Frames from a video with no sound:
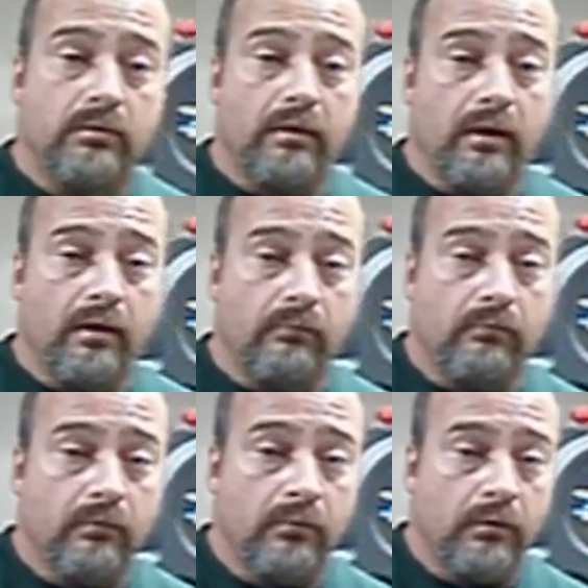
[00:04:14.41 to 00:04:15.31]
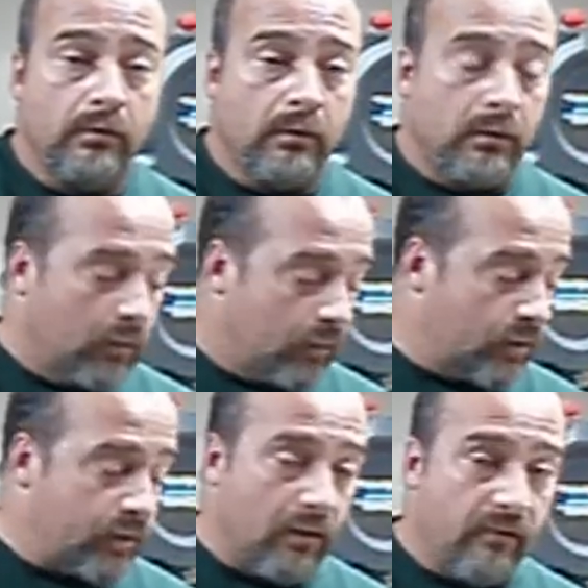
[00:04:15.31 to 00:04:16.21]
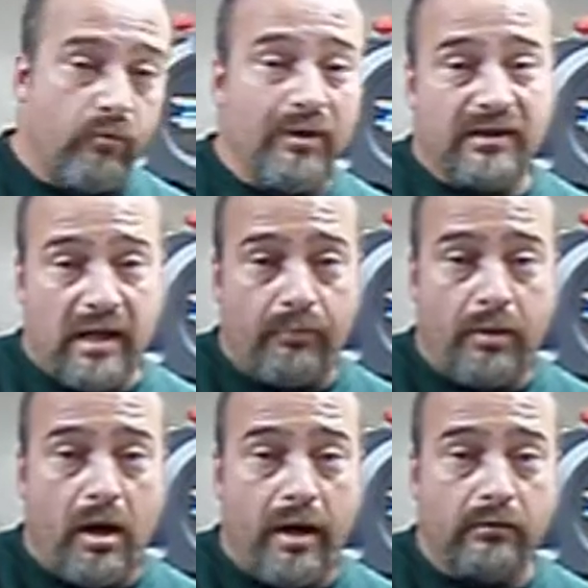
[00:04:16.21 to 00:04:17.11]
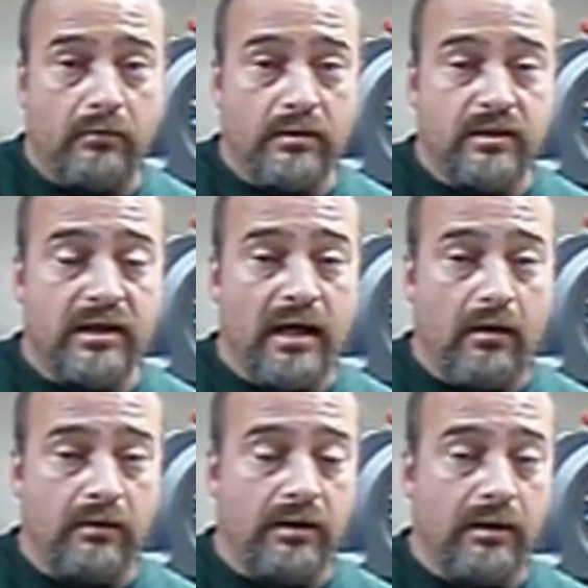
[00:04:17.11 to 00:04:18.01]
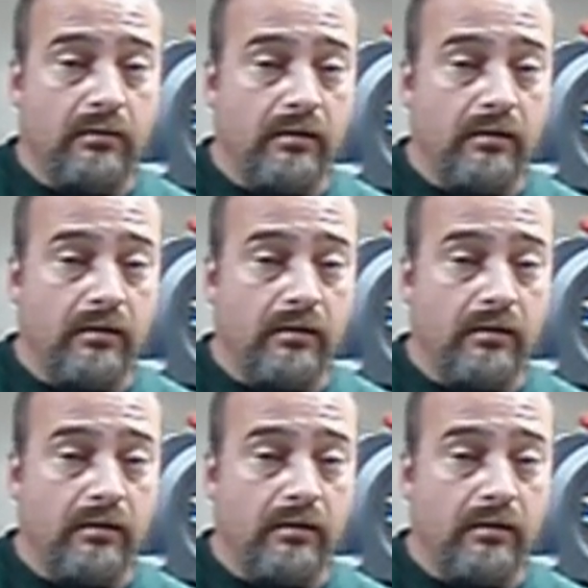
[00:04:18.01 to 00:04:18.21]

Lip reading: the stove with that pot to see how it did.